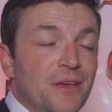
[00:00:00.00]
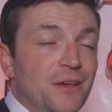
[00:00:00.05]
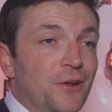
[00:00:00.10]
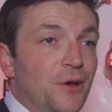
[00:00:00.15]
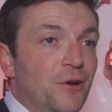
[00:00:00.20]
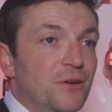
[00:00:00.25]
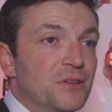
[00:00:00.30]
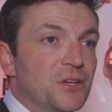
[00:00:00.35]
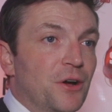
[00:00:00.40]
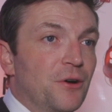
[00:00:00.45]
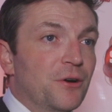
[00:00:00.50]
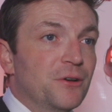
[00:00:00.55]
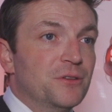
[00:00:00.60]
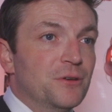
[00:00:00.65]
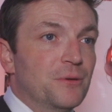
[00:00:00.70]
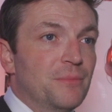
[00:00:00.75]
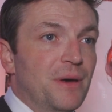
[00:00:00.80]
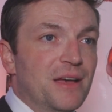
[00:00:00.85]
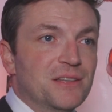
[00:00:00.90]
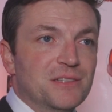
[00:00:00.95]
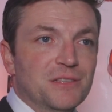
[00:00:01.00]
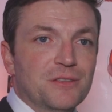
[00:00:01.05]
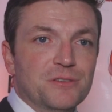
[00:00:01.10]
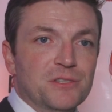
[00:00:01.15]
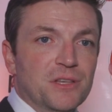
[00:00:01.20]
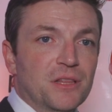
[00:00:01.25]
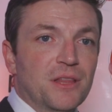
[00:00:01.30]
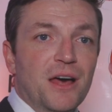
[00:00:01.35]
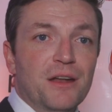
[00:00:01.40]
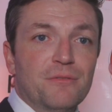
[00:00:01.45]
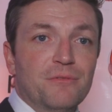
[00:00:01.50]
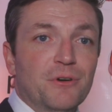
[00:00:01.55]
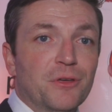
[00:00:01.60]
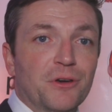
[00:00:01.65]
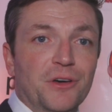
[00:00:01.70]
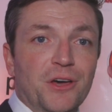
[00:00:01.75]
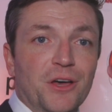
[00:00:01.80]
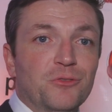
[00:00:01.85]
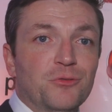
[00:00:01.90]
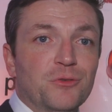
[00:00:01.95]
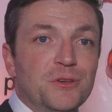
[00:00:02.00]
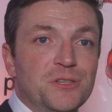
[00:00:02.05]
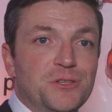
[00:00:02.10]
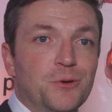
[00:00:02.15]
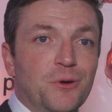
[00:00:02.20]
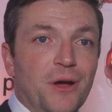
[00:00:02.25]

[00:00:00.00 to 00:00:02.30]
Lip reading: It's hard to imagine there's a lot of other countries